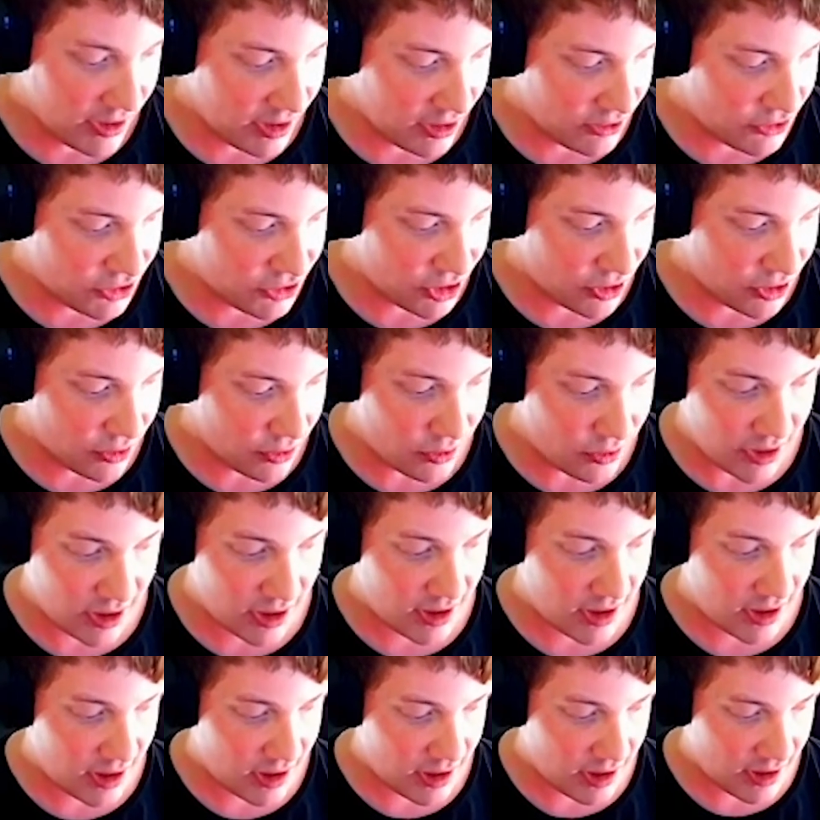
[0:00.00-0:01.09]
Need You,
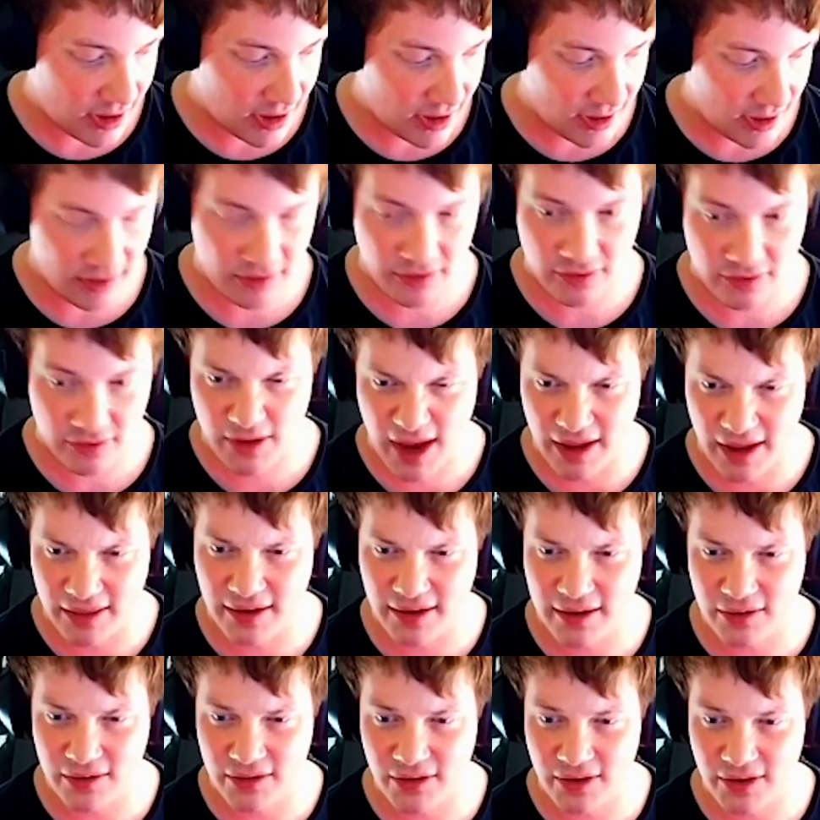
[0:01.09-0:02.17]
I
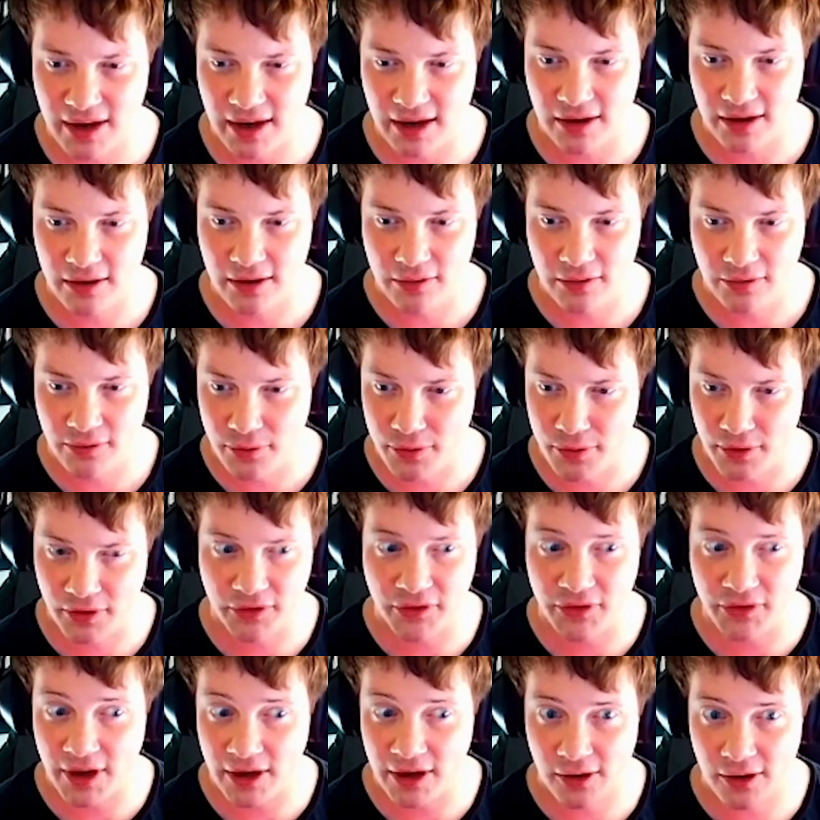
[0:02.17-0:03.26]
think it's like the
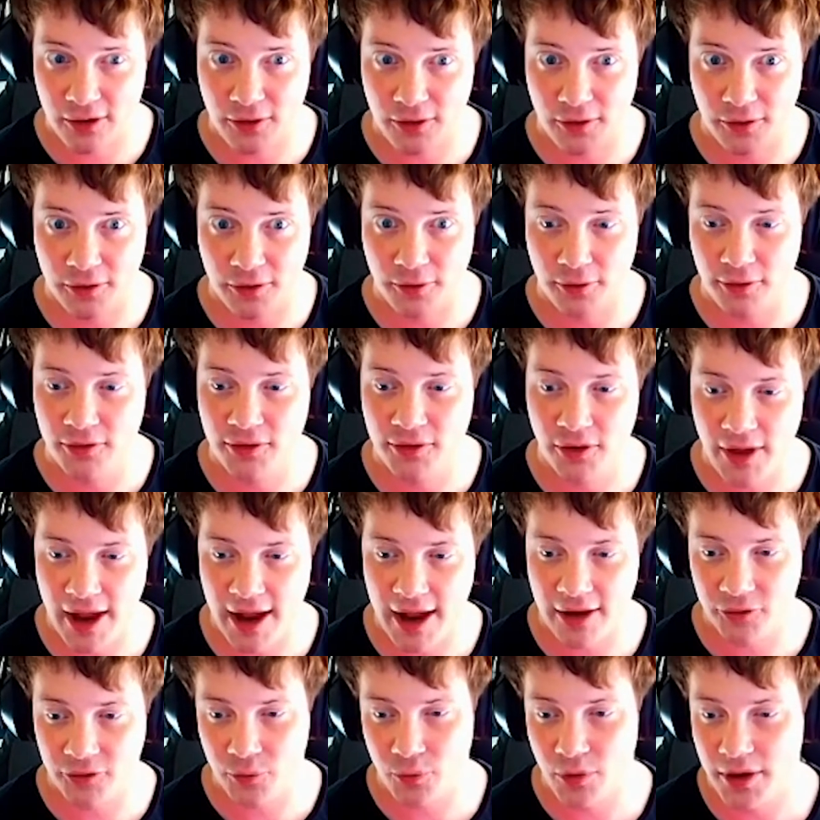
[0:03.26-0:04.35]
second or third to
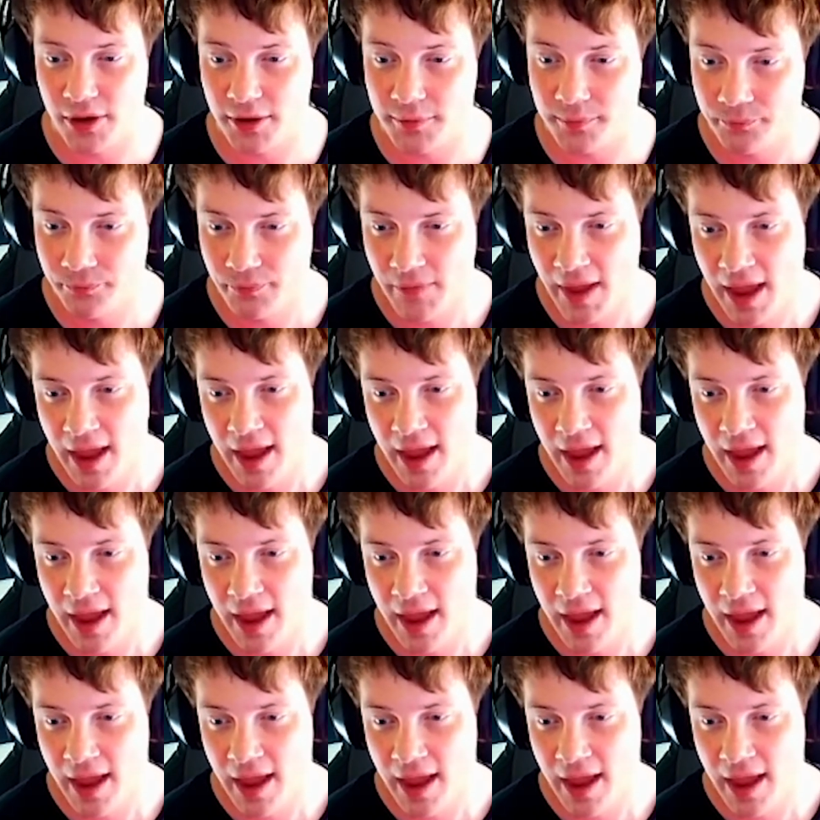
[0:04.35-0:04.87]
last one.